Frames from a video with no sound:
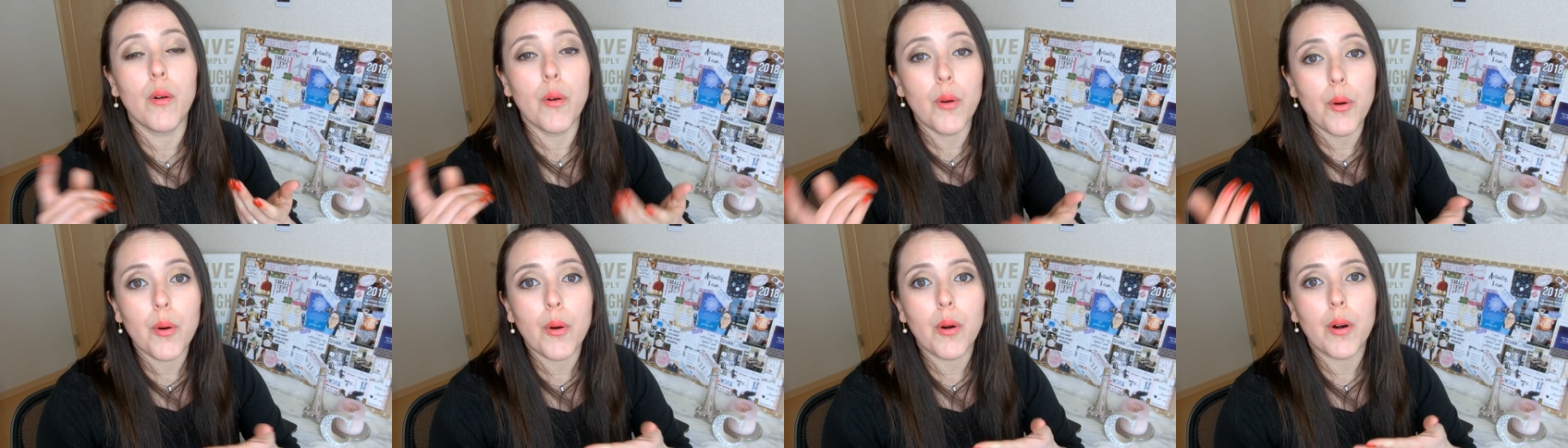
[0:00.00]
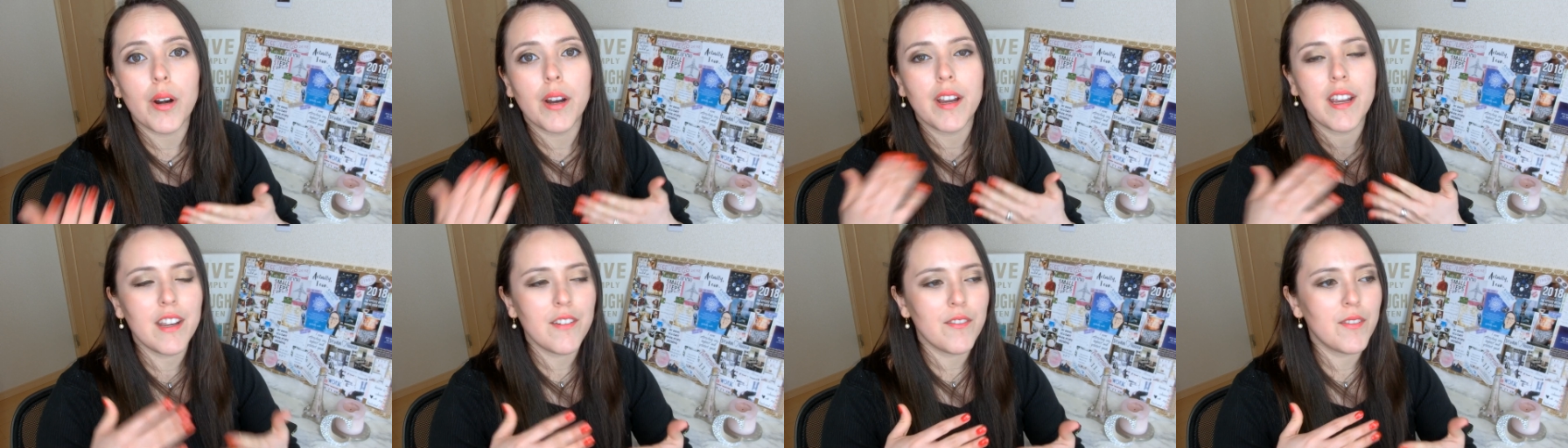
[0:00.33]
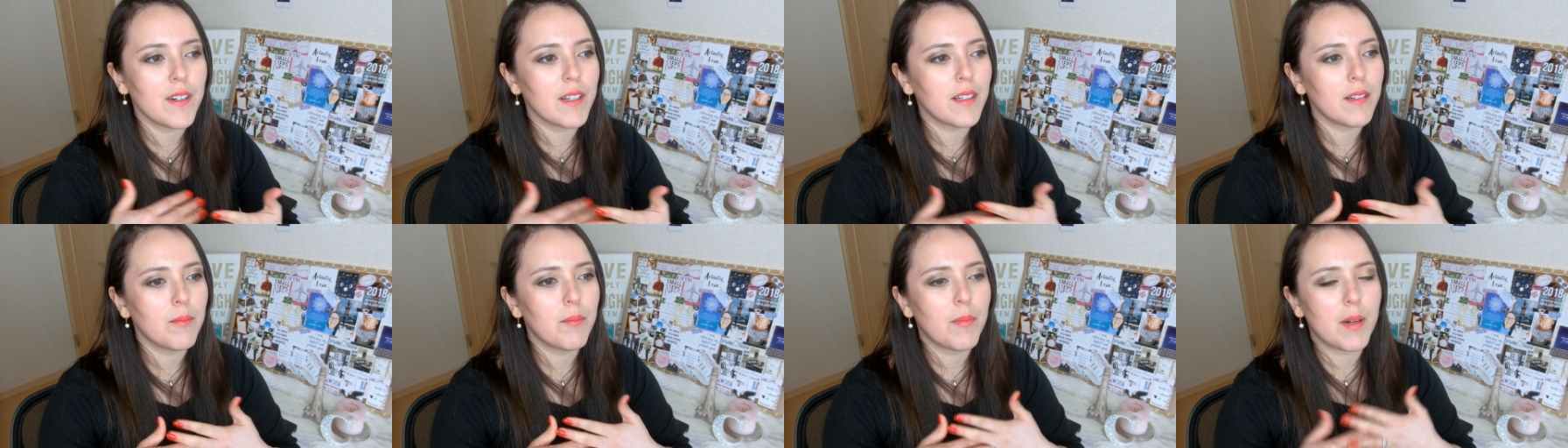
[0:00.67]
or
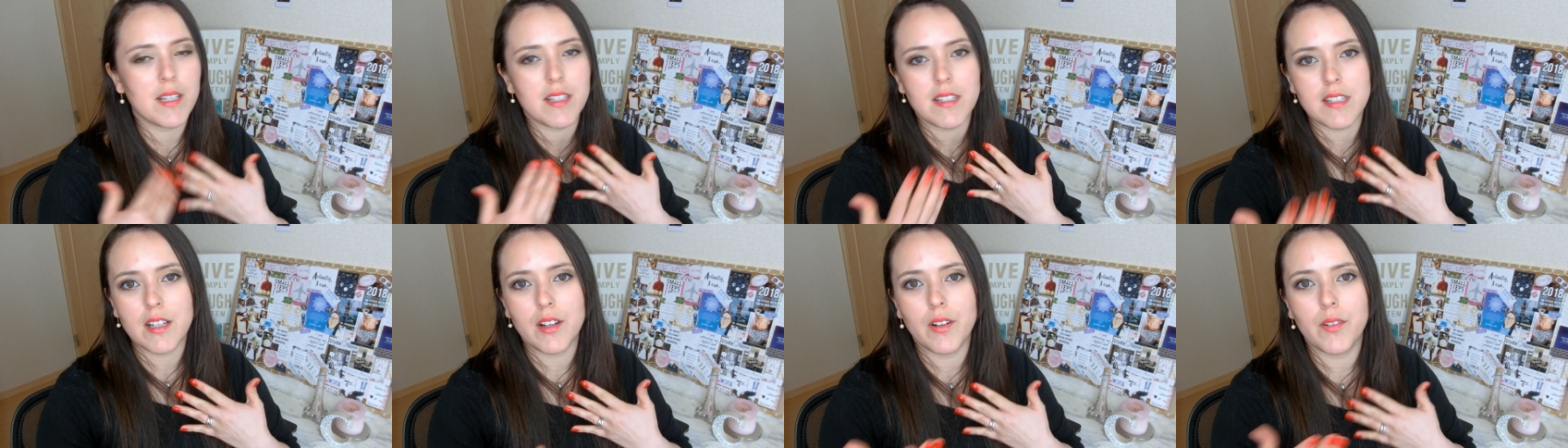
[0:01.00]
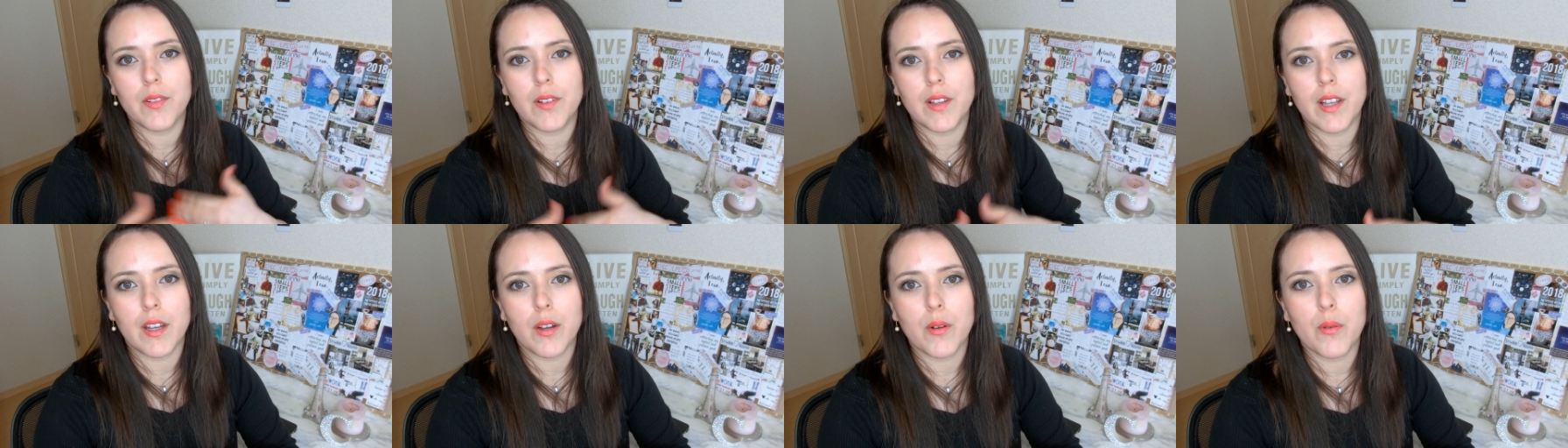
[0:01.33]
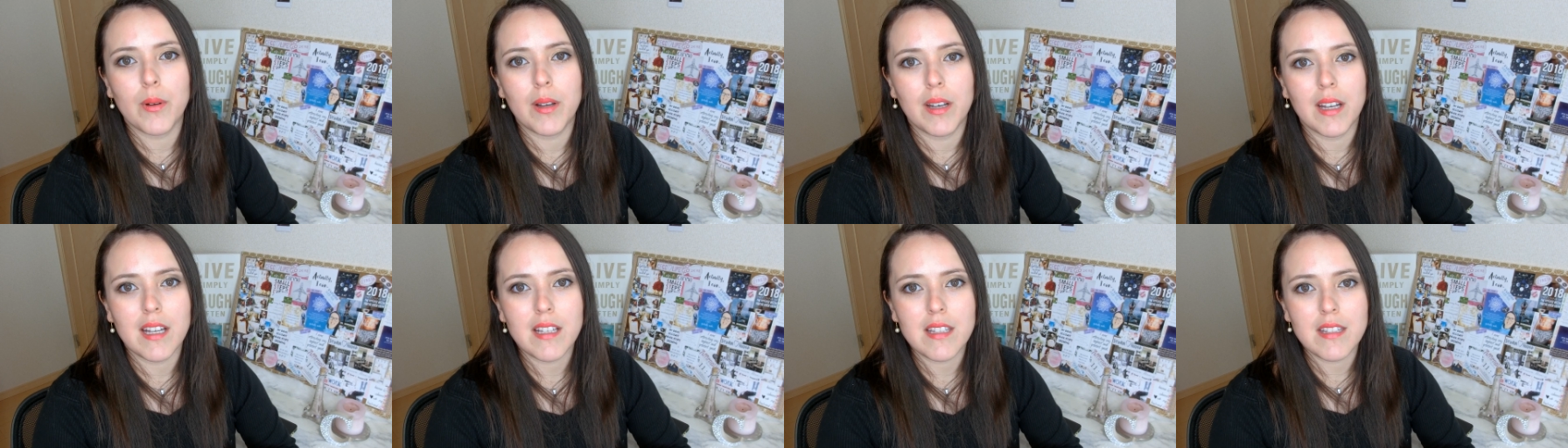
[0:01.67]
even myself like
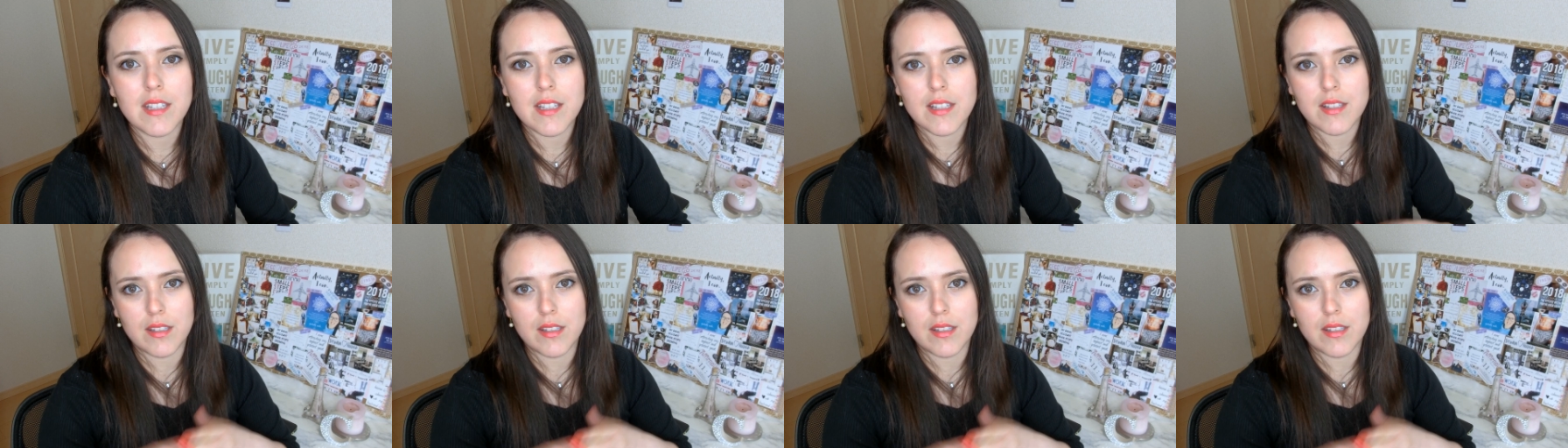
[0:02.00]
when I see